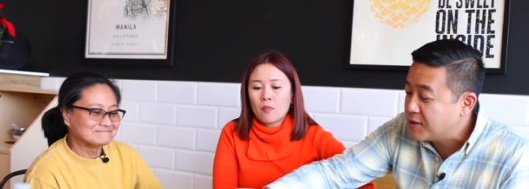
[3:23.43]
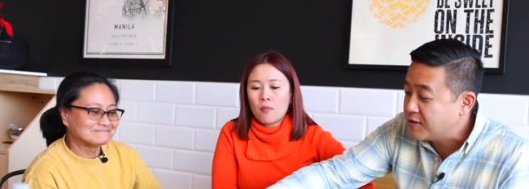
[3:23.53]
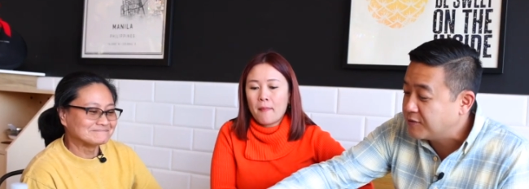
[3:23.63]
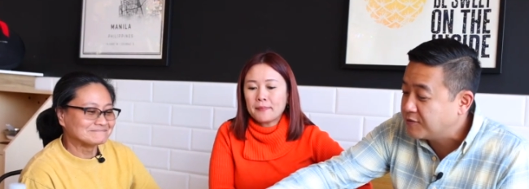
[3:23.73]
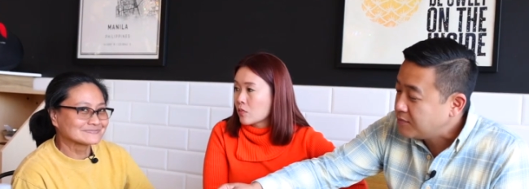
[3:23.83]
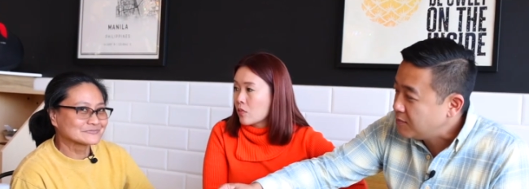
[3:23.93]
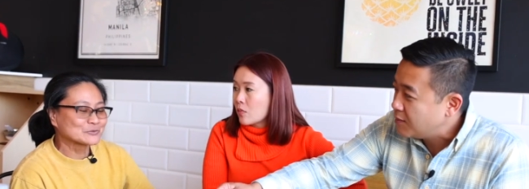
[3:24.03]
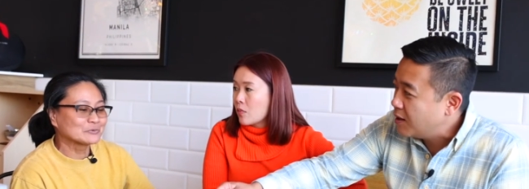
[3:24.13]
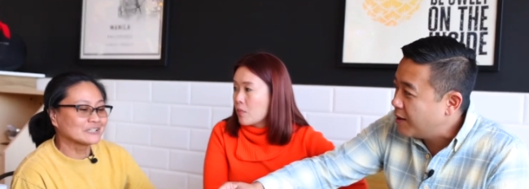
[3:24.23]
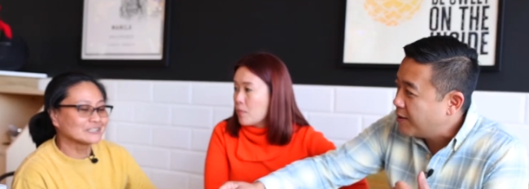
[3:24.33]
Speaker 1: made of?
Speaker 2: The
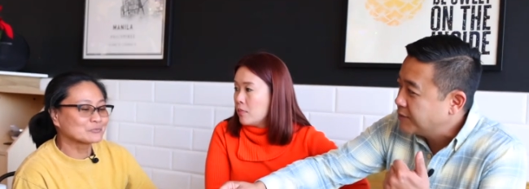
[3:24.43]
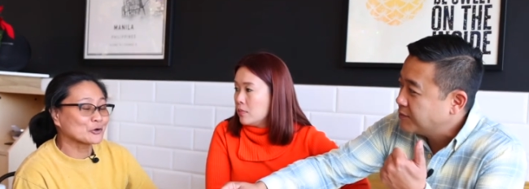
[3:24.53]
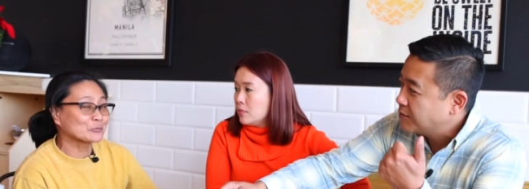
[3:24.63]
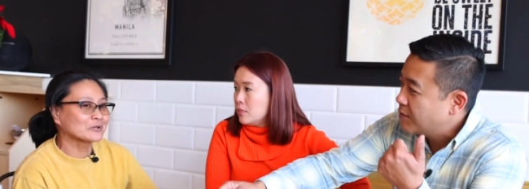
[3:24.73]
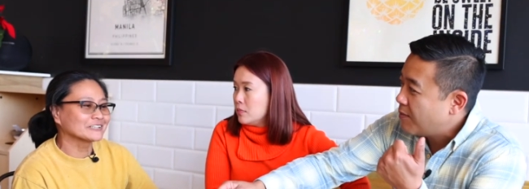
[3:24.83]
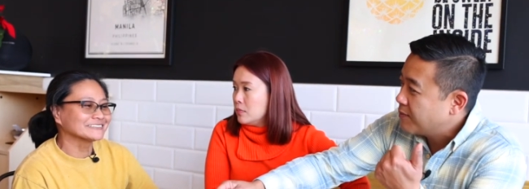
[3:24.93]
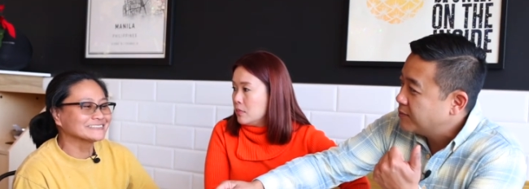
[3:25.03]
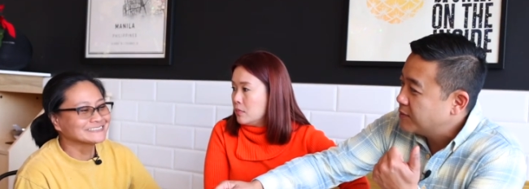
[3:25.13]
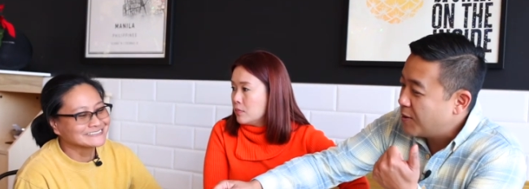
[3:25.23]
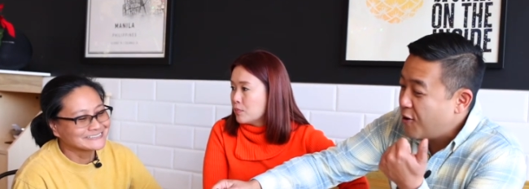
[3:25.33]
blood, pork blood.
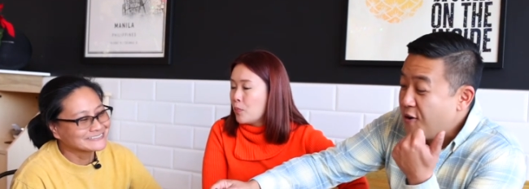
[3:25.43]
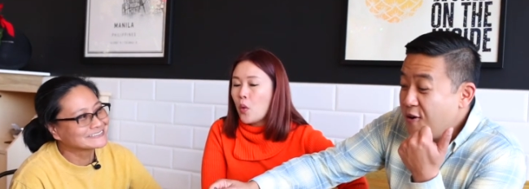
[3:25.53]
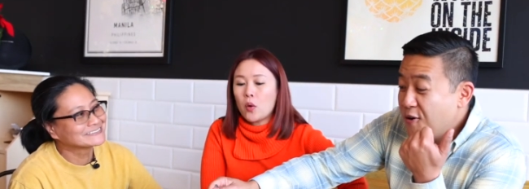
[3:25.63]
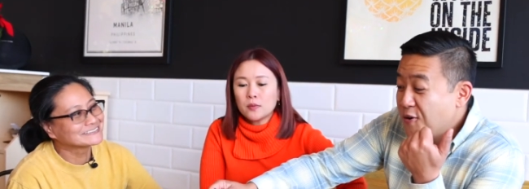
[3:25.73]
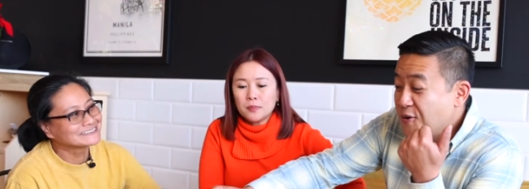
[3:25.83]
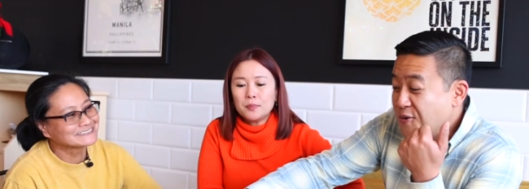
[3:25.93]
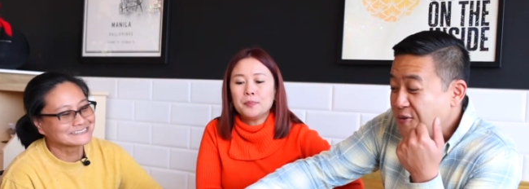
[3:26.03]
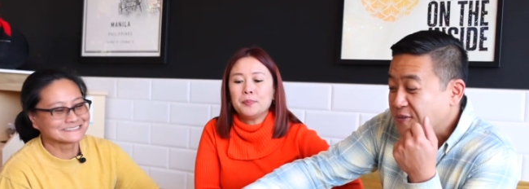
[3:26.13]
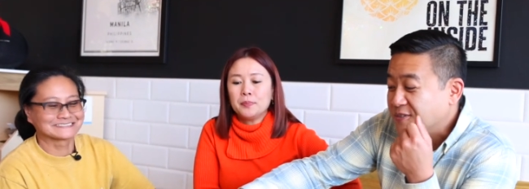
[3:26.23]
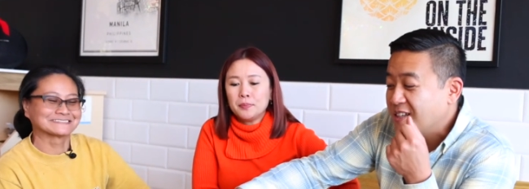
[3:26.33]

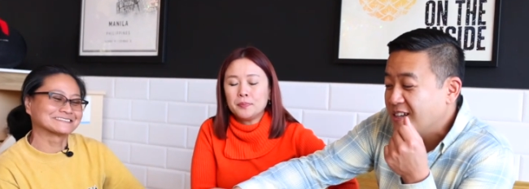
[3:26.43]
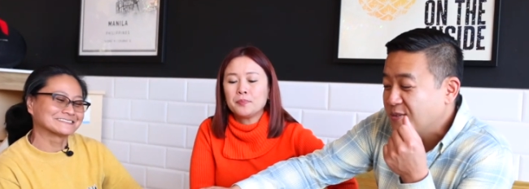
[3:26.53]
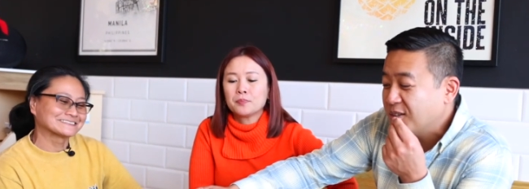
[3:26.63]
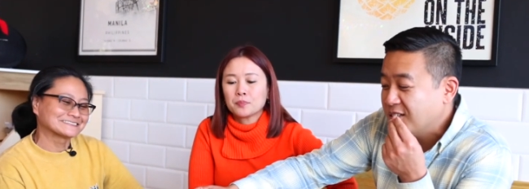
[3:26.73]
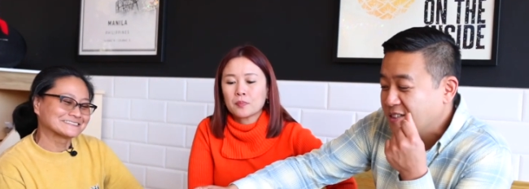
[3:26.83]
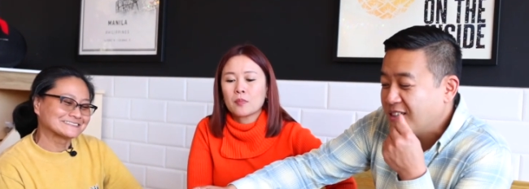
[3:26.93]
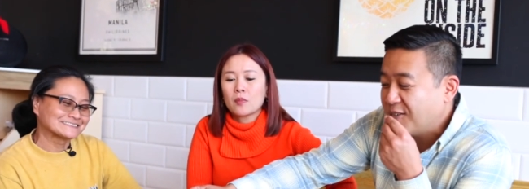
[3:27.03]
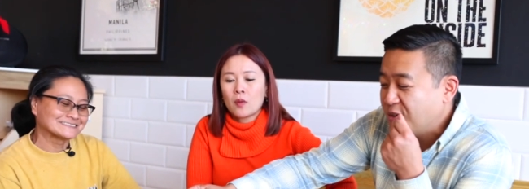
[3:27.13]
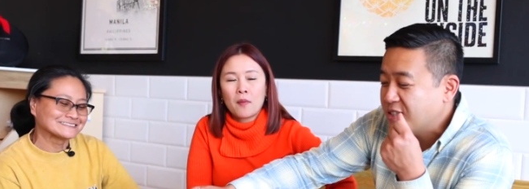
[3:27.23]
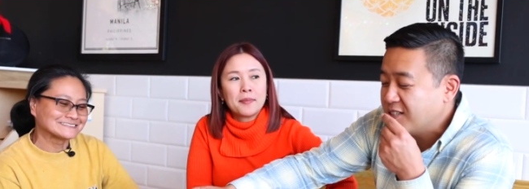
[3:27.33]
Speaker 1: Oh, that's what gives it
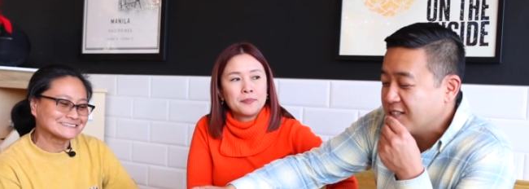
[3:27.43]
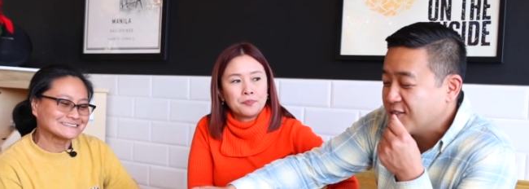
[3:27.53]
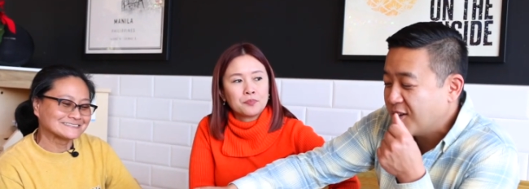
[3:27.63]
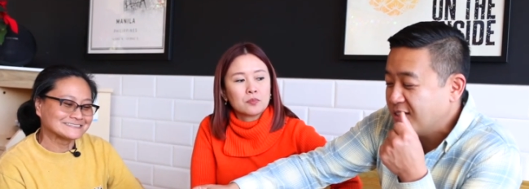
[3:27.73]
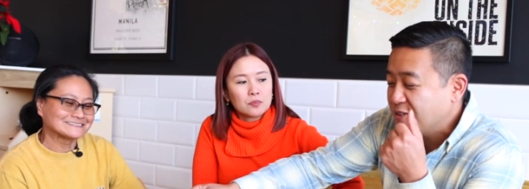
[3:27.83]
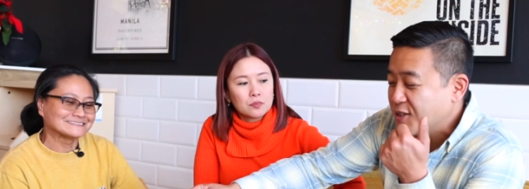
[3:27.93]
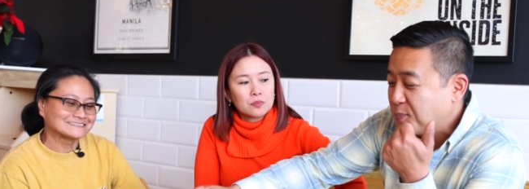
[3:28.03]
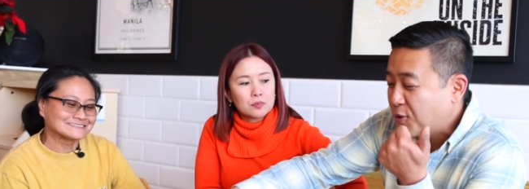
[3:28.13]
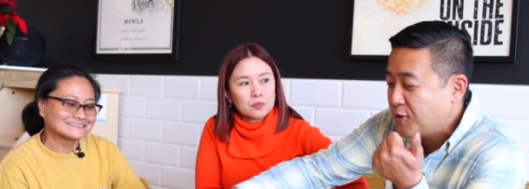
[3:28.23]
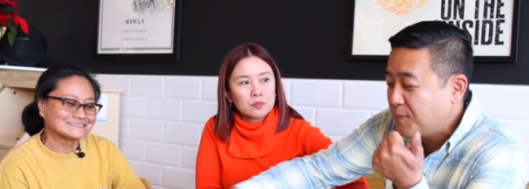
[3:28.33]
that richness. Okay, so there's
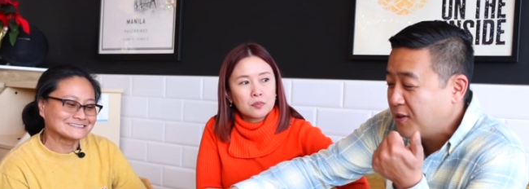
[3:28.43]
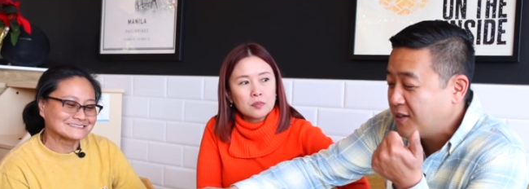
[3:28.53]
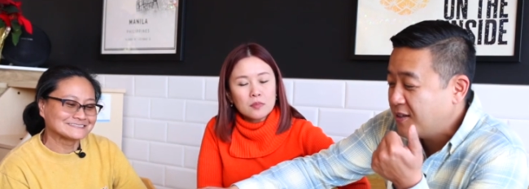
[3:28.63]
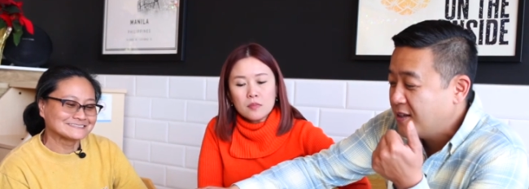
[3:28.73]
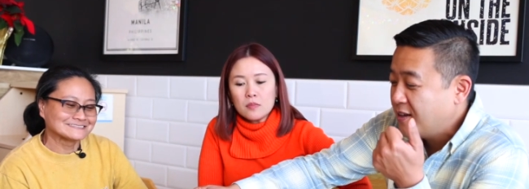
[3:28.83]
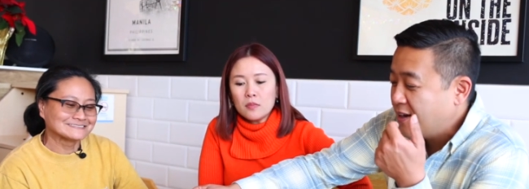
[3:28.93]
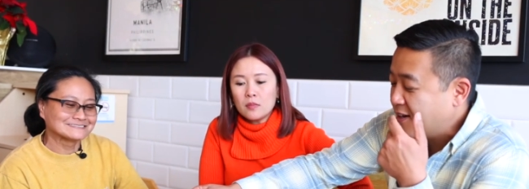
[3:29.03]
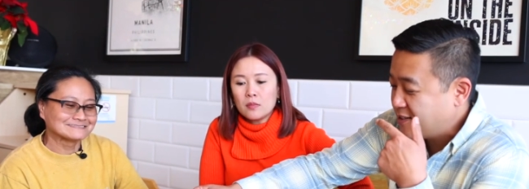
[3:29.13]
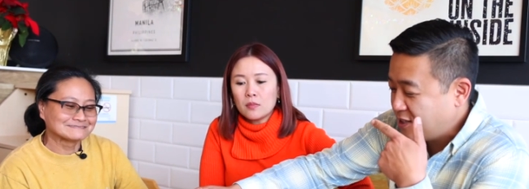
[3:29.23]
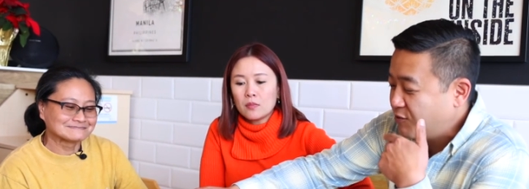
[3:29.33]
pork blood. I
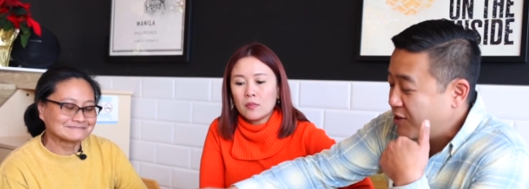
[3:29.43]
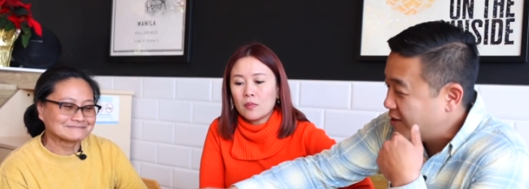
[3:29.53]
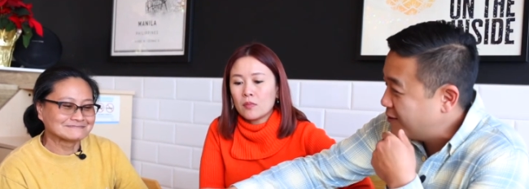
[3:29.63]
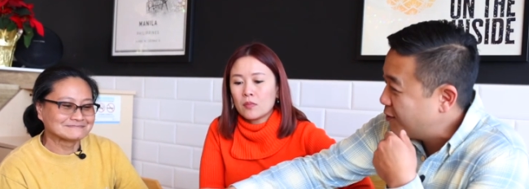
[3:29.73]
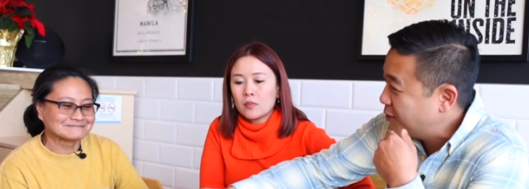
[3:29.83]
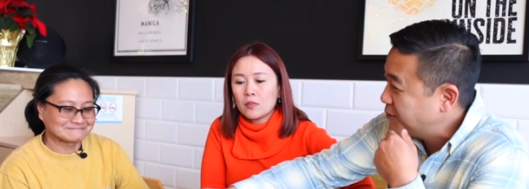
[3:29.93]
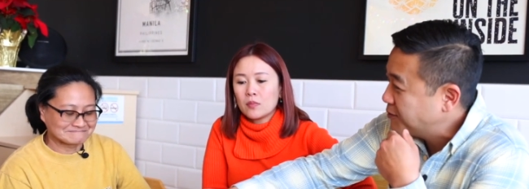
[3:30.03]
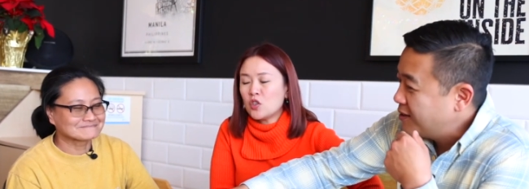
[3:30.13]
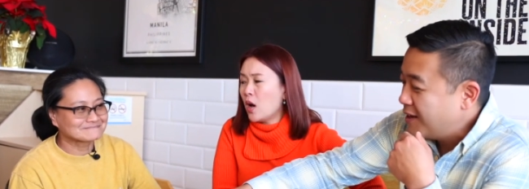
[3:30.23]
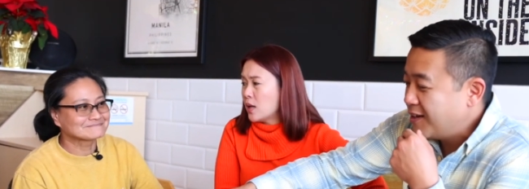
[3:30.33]
can taste vinegar.
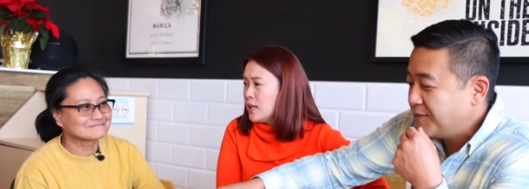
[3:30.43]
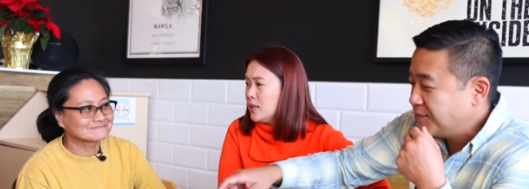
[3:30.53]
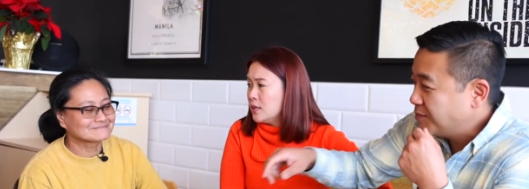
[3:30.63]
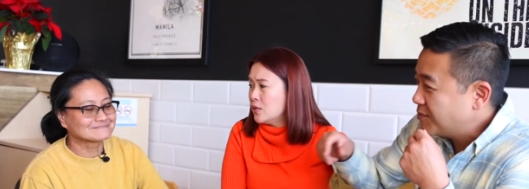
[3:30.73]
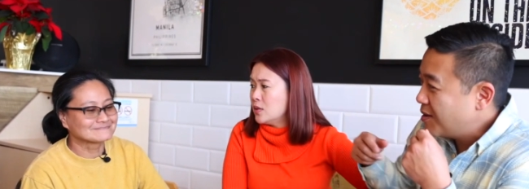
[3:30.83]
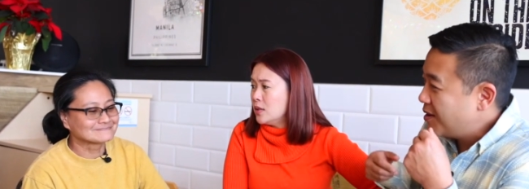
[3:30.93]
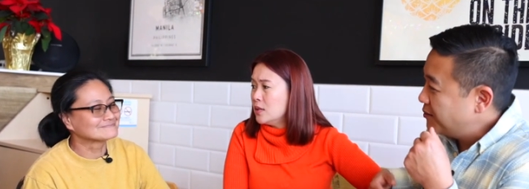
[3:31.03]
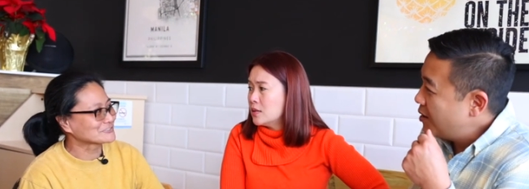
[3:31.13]
Chocolate,
Speaker 2: and... you said?